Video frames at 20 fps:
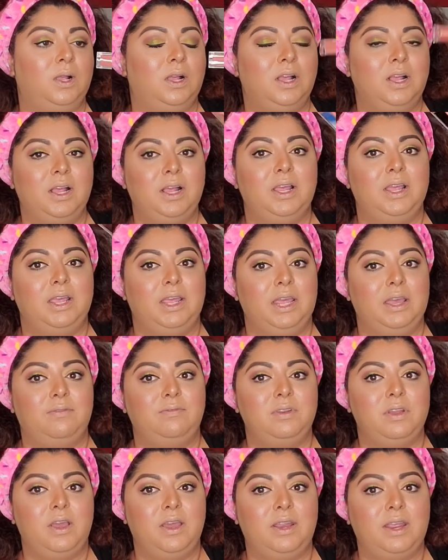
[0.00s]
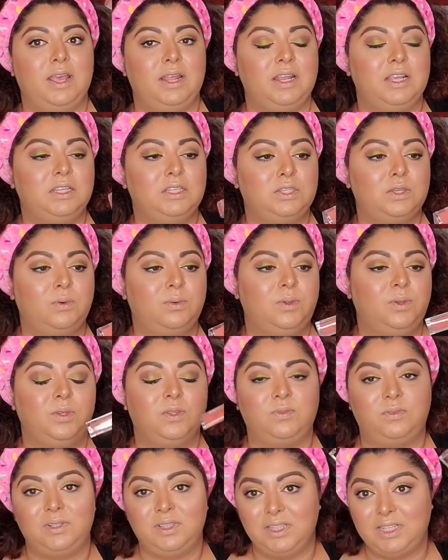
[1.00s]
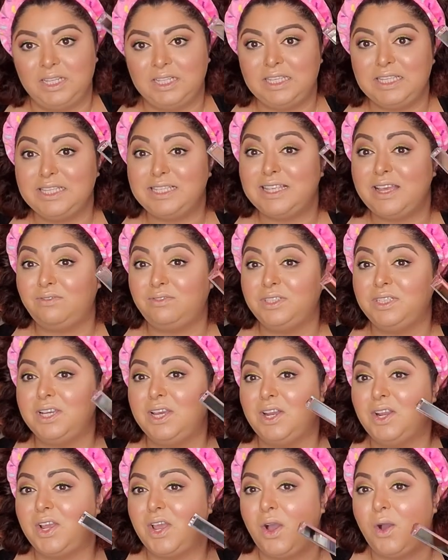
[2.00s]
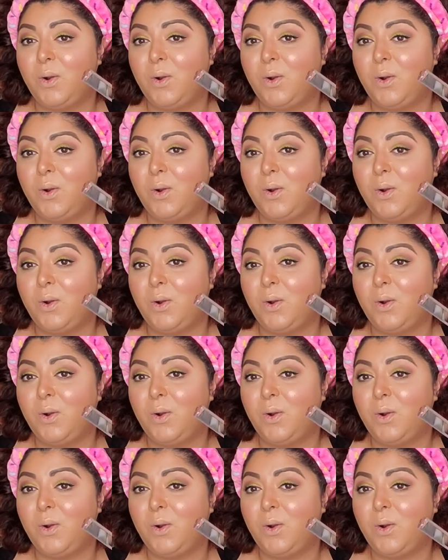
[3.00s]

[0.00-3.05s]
You have no idea. That is so useful. This is definitely gonna go